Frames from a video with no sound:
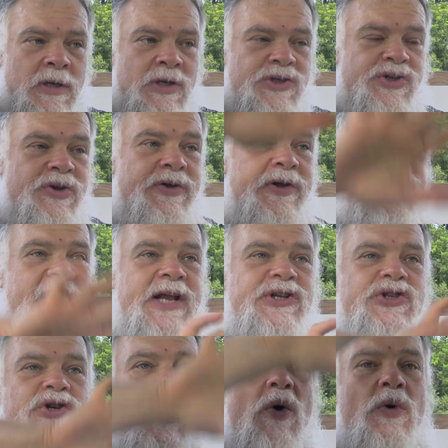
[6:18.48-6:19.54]
so that they
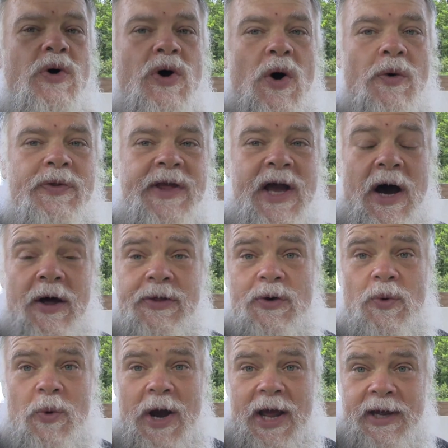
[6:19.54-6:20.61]
don't go the
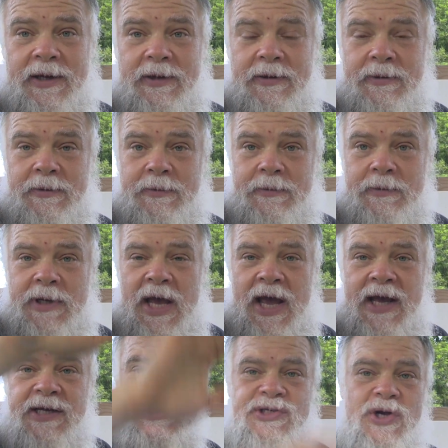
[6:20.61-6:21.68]
other way,
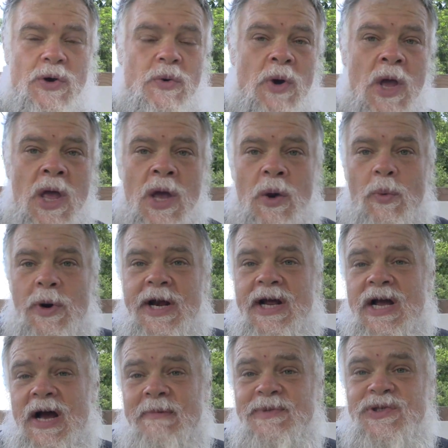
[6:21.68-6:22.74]
okay? So when
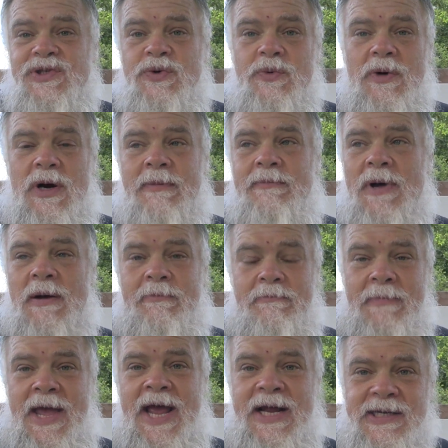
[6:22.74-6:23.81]
it comes to a
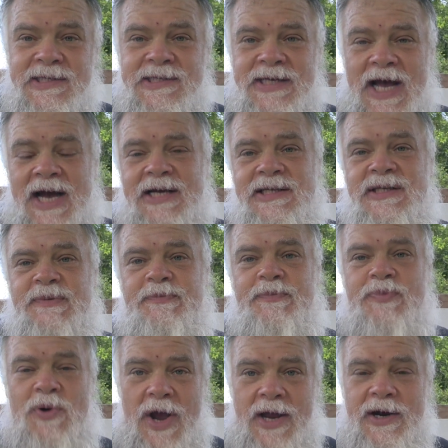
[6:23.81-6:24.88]
man-sized
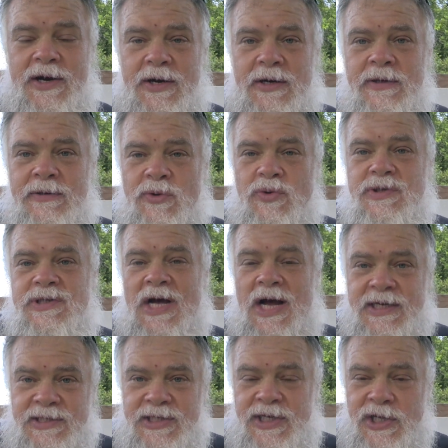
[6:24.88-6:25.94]
predator who's
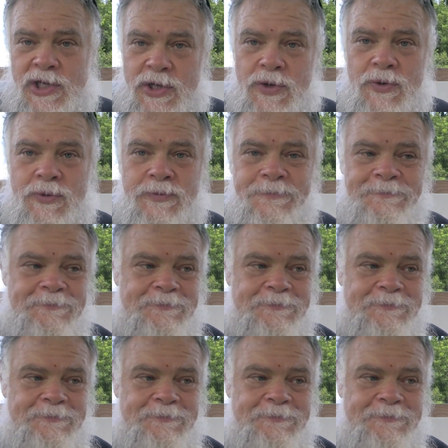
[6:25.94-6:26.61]
hunting you,